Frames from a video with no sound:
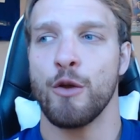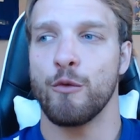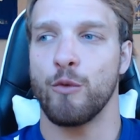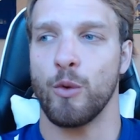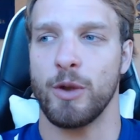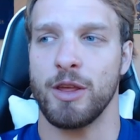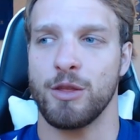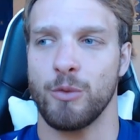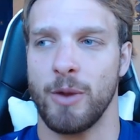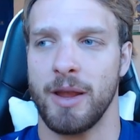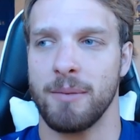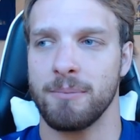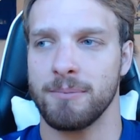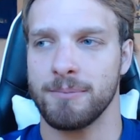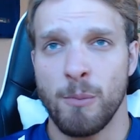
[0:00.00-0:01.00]

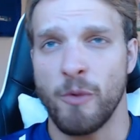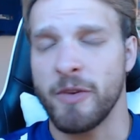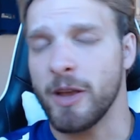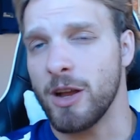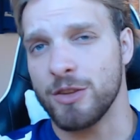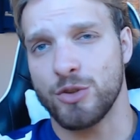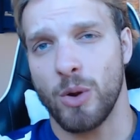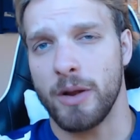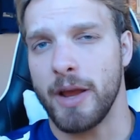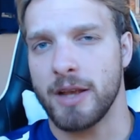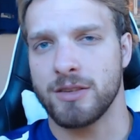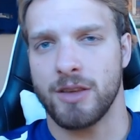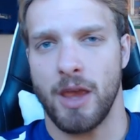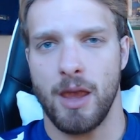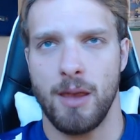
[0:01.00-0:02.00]
43. Moving on to our
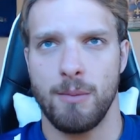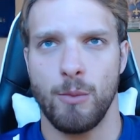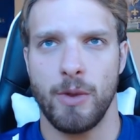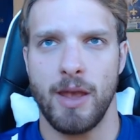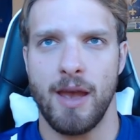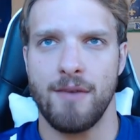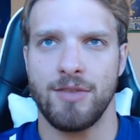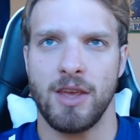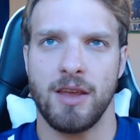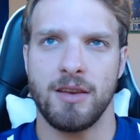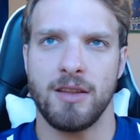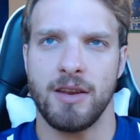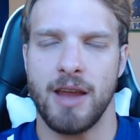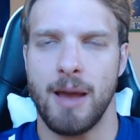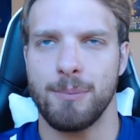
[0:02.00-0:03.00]
next game, we have the
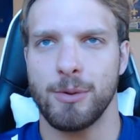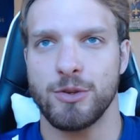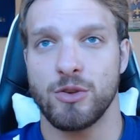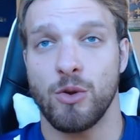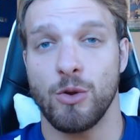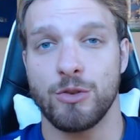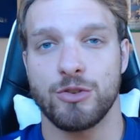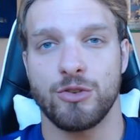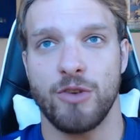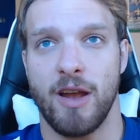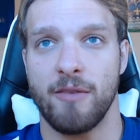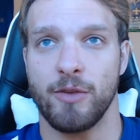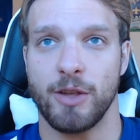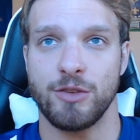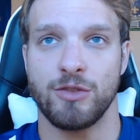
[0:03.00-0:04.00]
Indianapolis Colts
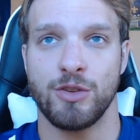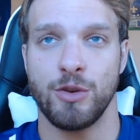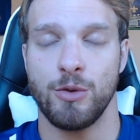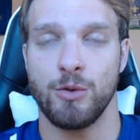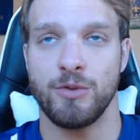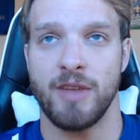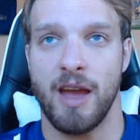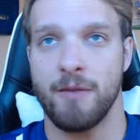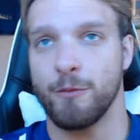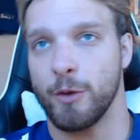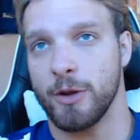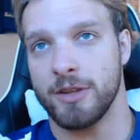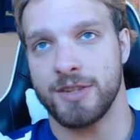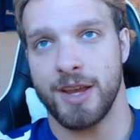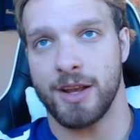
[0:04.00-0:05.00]
traveling to Denver
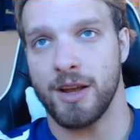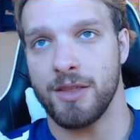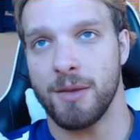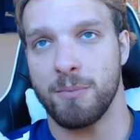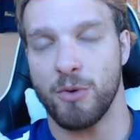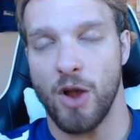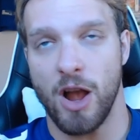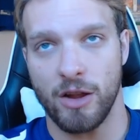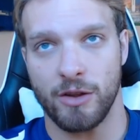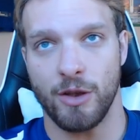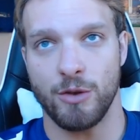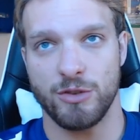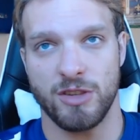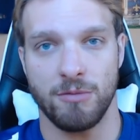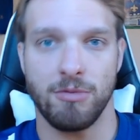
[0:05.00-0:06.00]
to take on the
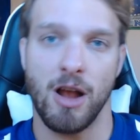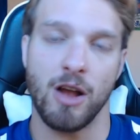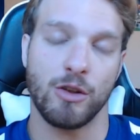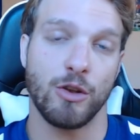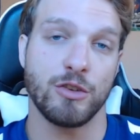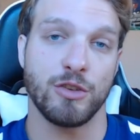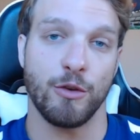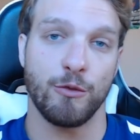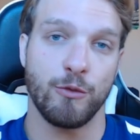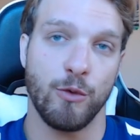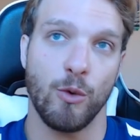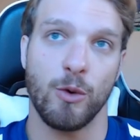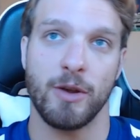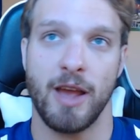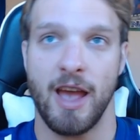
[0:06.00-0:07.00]
Broncos. The Broncos are
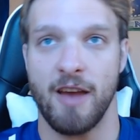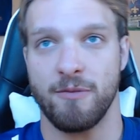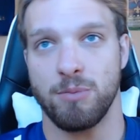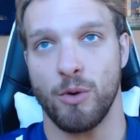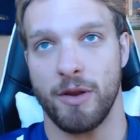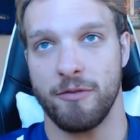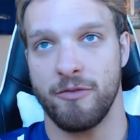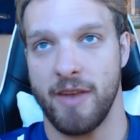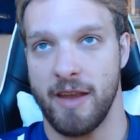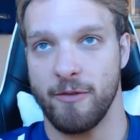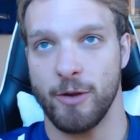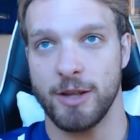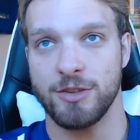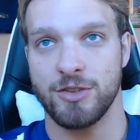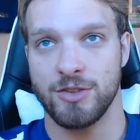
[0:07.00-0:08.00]
4.5-point
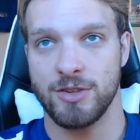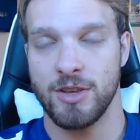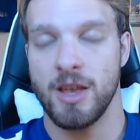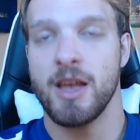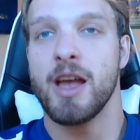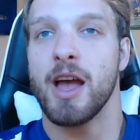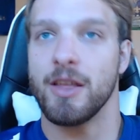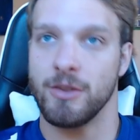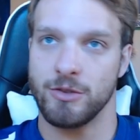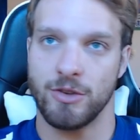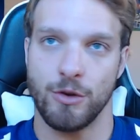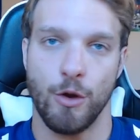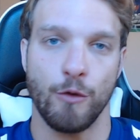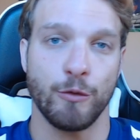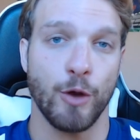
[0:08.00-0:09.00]
favorites, and there's an
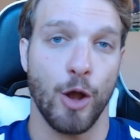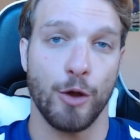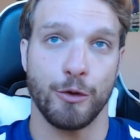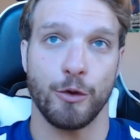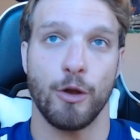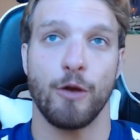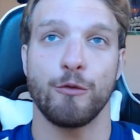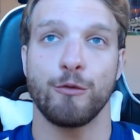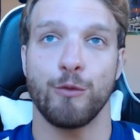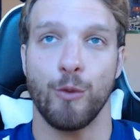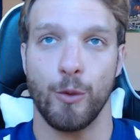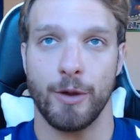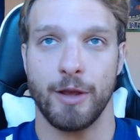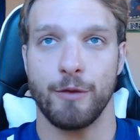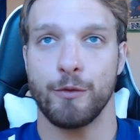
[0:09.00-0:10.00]
over-under of
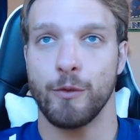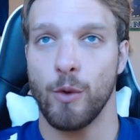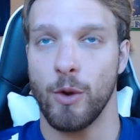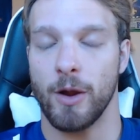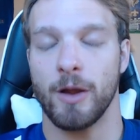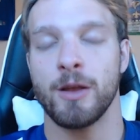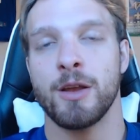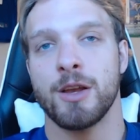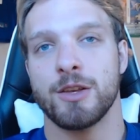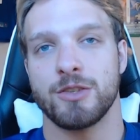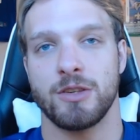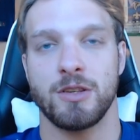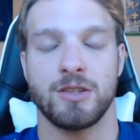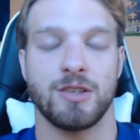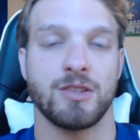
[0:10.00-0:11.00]
44.
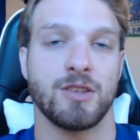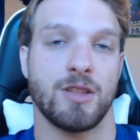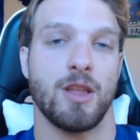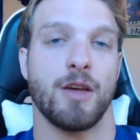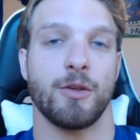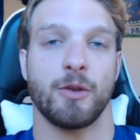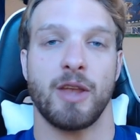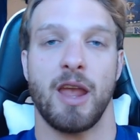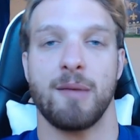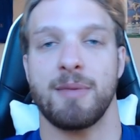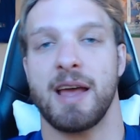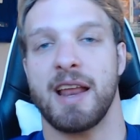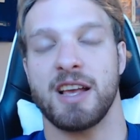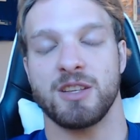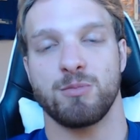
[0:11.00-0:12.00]
So this is another game
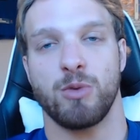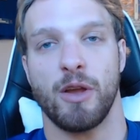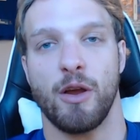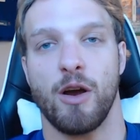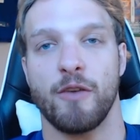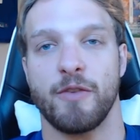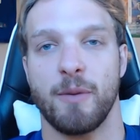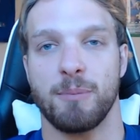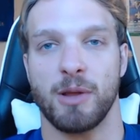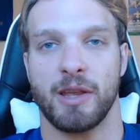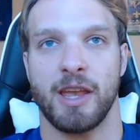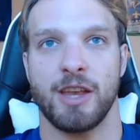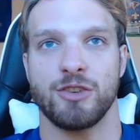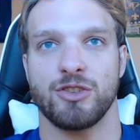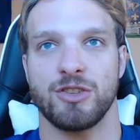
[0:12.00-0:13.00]
that has playoff
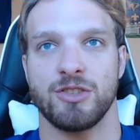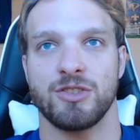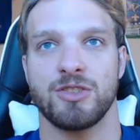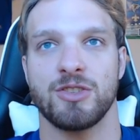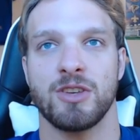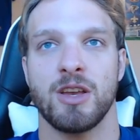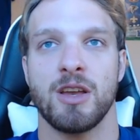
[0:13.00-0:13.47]
implications.